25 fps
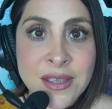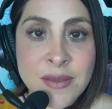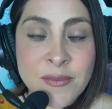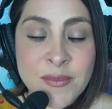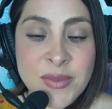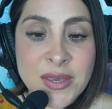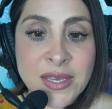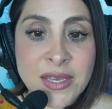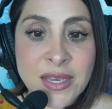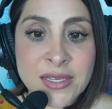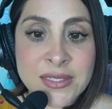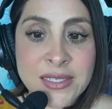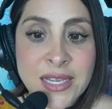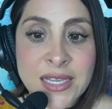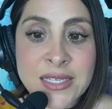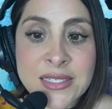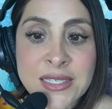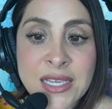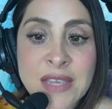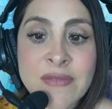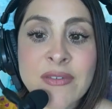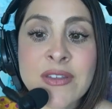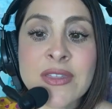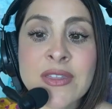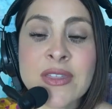Because it's
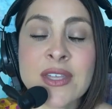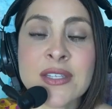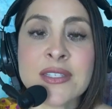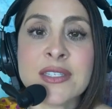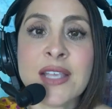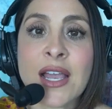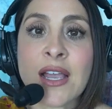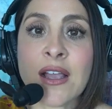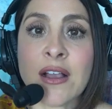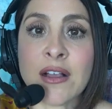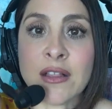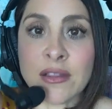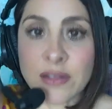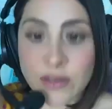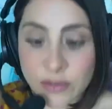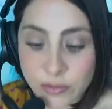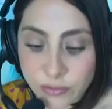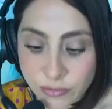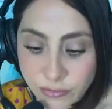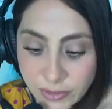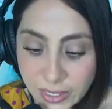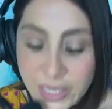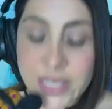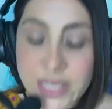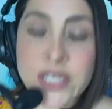even the
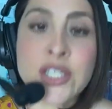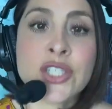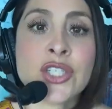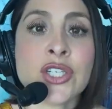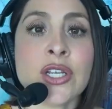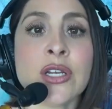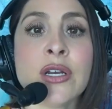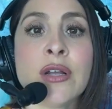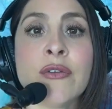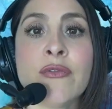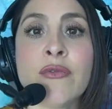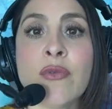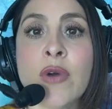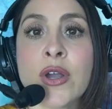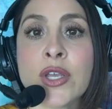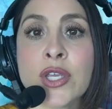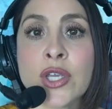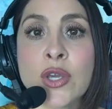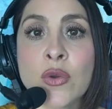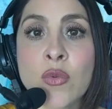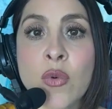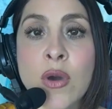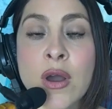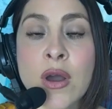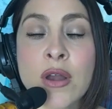declaration of what
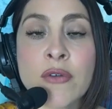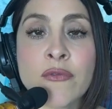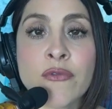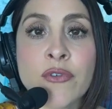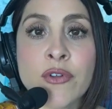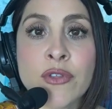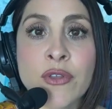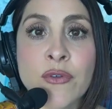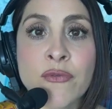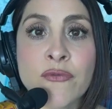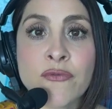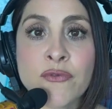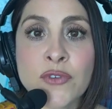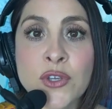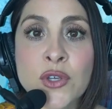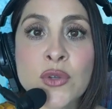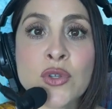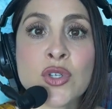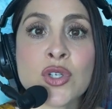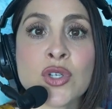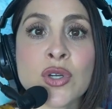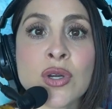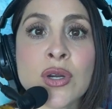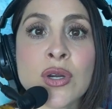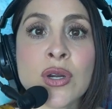you want for the
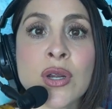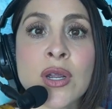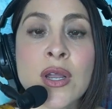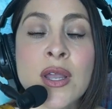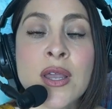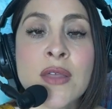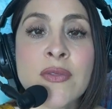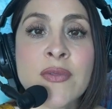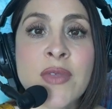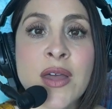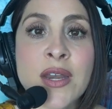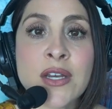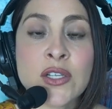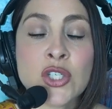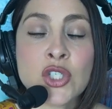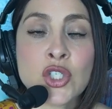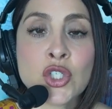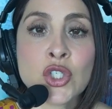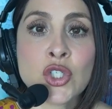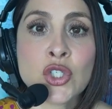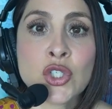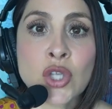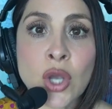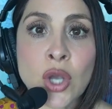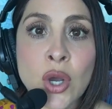future that is
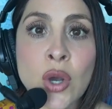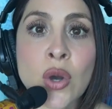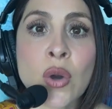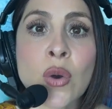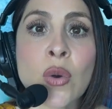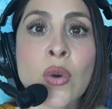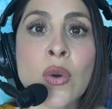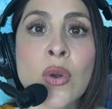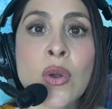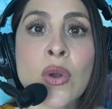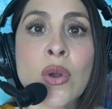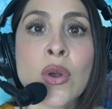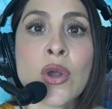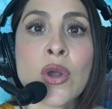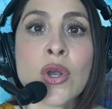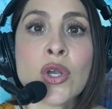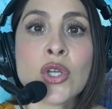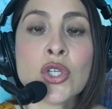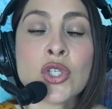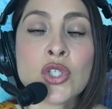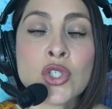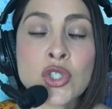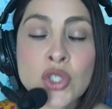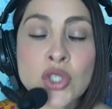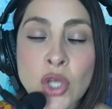so,
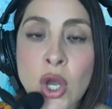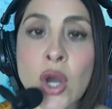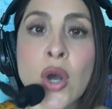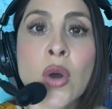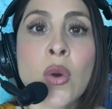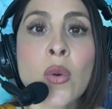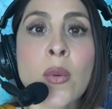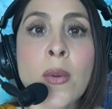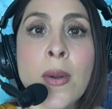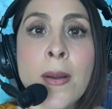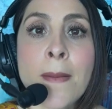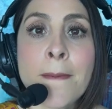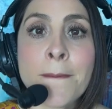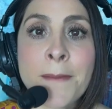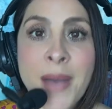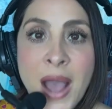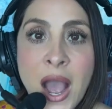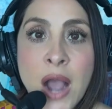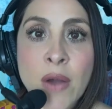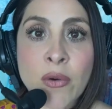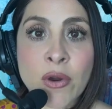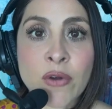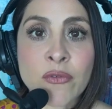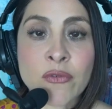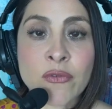so
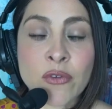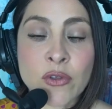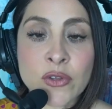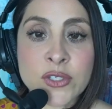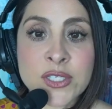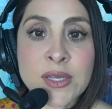powerful.